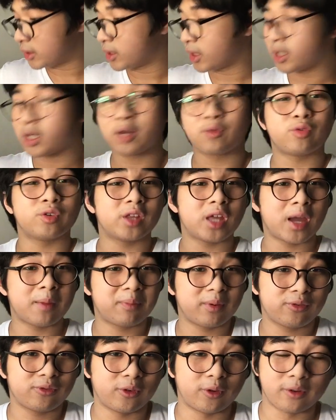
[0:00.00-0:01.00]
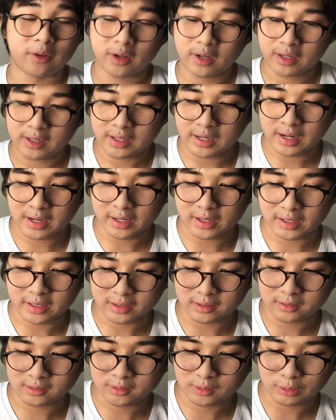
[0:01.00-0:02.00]
start off with Epiphone.
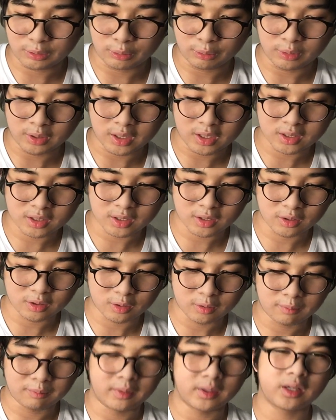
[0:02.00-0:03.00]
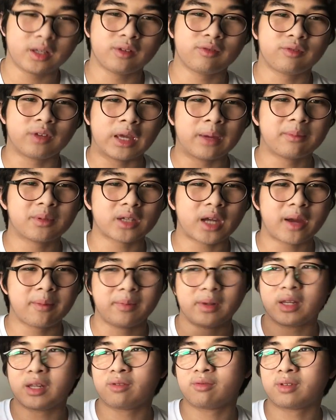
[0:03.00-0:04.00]
2 years ago, I
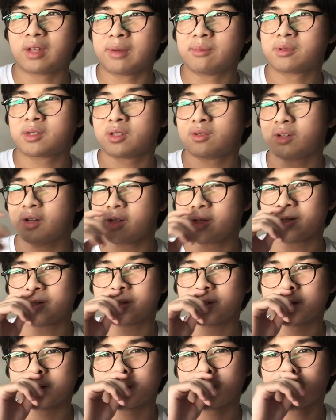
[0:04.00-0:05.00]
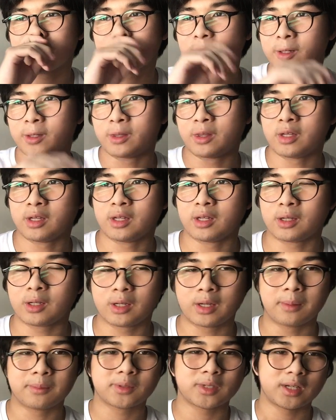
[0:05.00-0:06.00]
believe Gibson released this thing called the
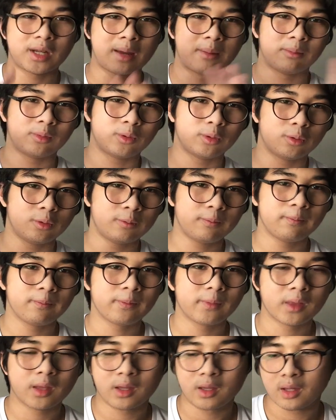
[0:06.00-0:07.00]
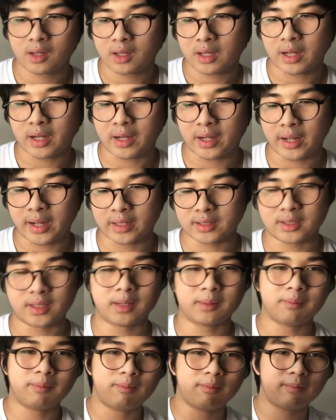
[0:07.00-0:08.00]
Gibson M2 as
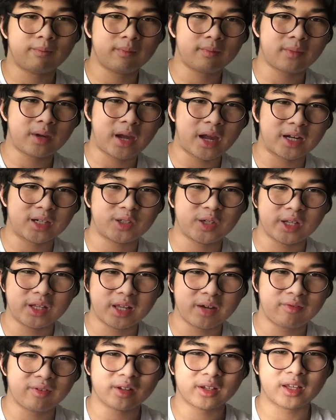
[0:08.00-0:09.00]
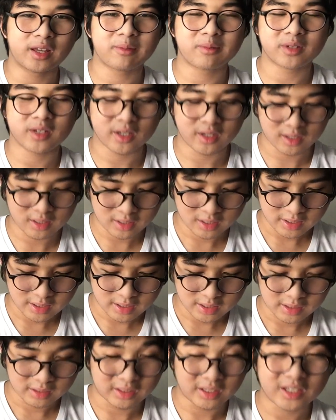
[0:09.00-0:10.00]
a entry level Gibson.
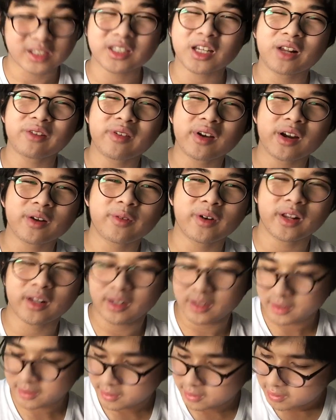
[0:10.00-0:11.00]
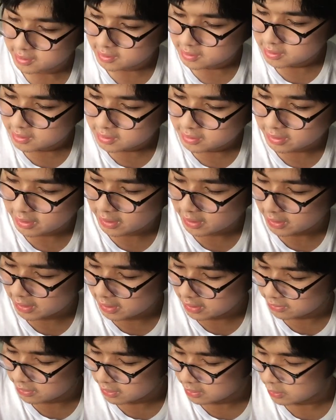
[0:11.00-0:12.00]
Didn't sell very well.
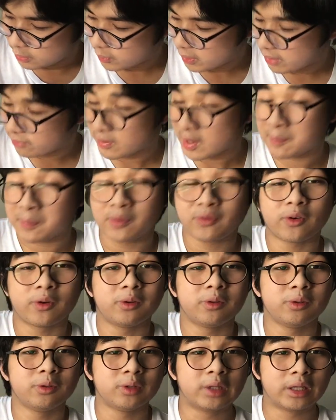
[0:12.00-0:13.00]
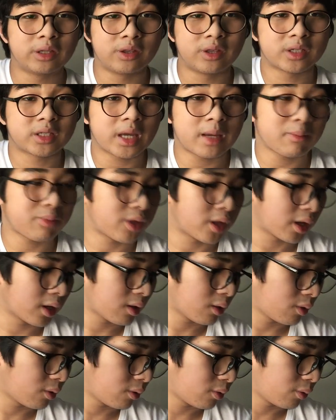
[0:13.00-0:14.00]
And then you have Epiphone, who did the same thing
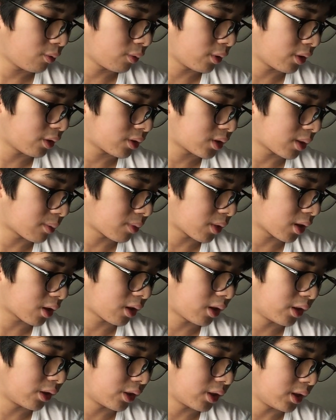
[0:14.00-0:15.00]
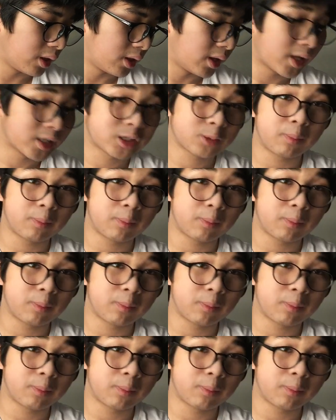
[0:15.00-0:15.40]
with something called the Les